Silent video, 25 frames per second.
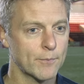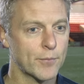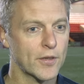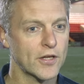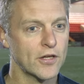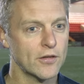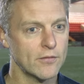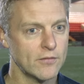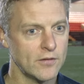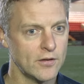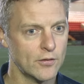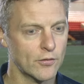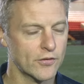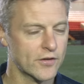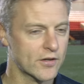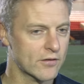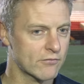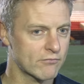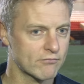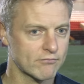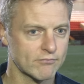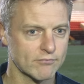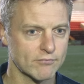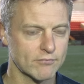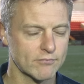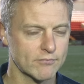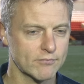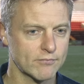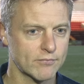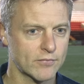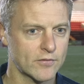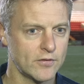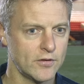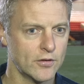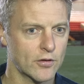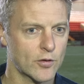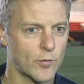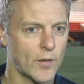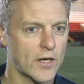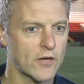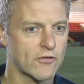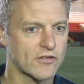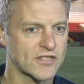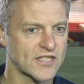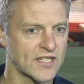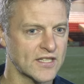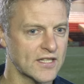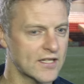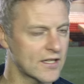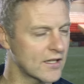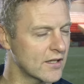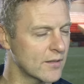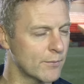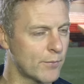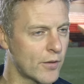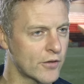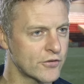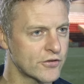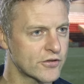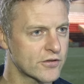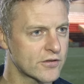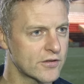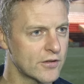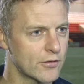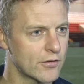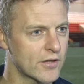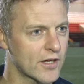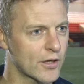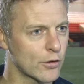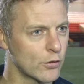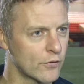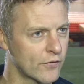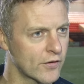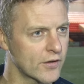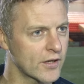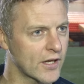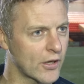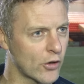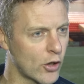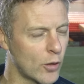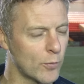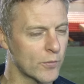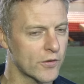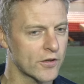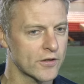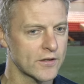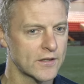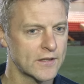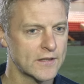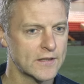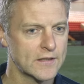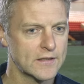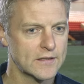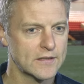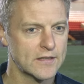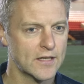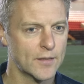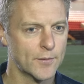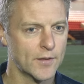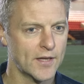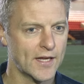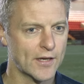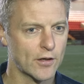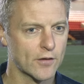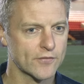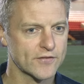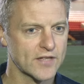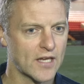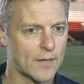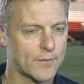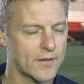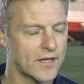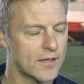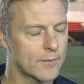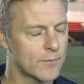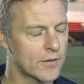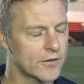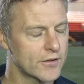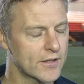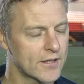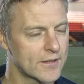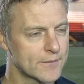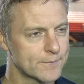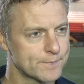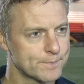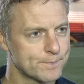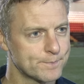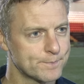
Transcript: But, you know, they're, you know, quite a resilient little bunch. You know, they'll get over it and get on with it. And we'll head off to Aberdeen on Monday.